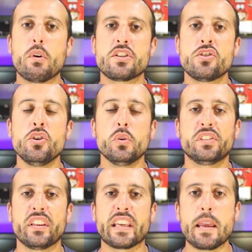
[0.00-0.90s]
was new
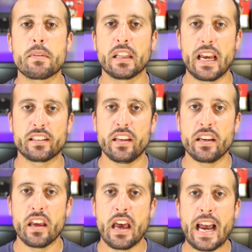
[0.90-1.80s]
into the game collecting,
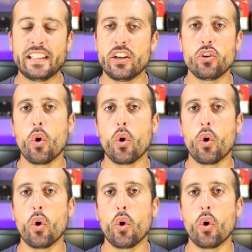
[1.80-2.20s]
I didn't